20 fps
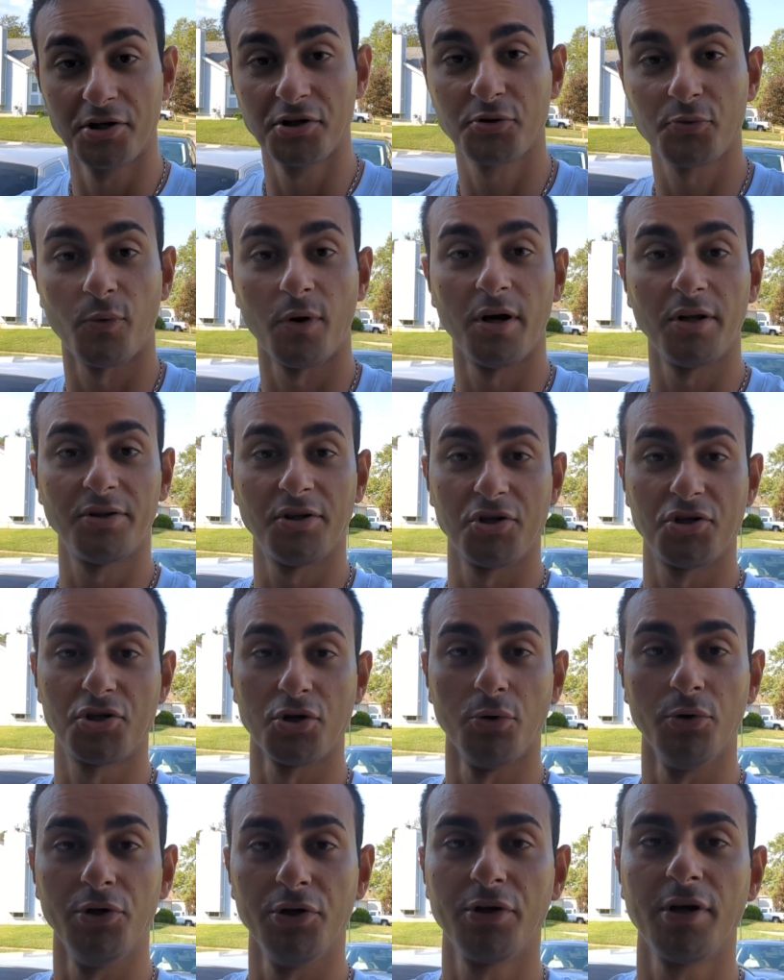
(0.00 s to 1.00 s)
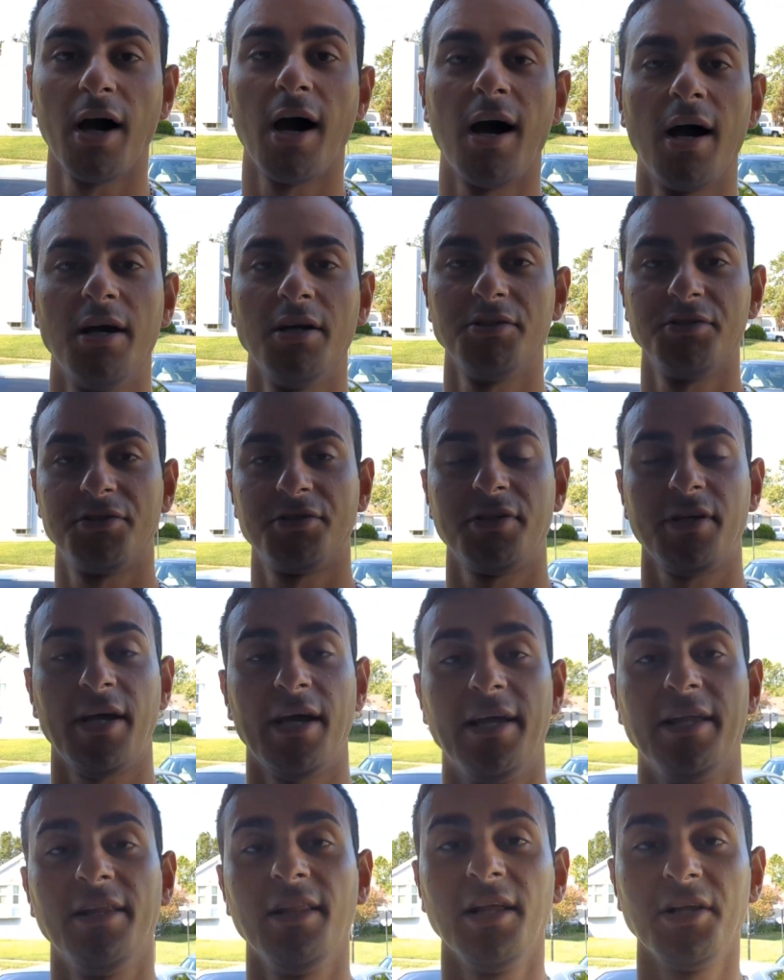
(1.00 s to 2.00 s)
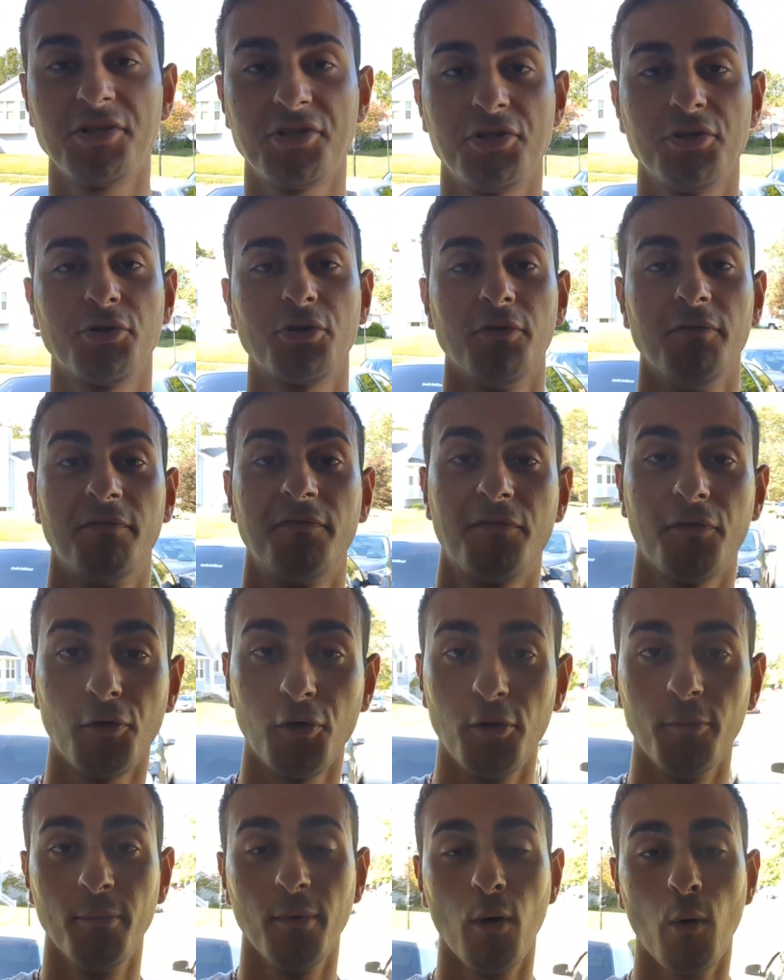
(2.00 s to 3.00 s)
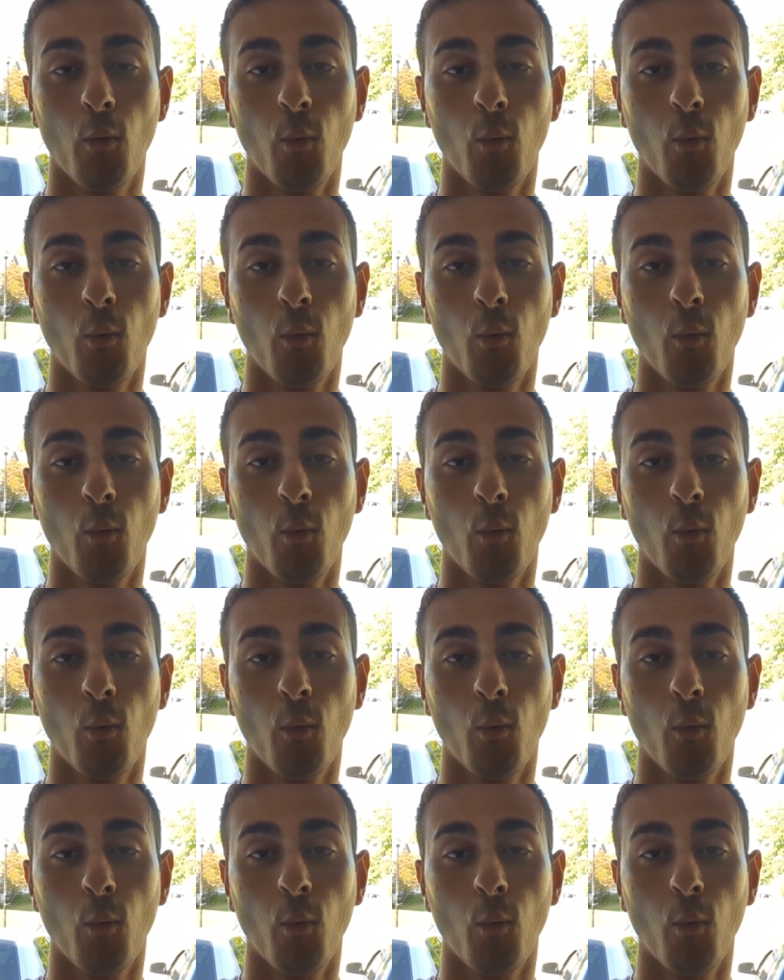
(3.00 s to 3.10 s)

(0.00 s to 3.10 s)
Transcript: just wanted to show you guys and let you confirm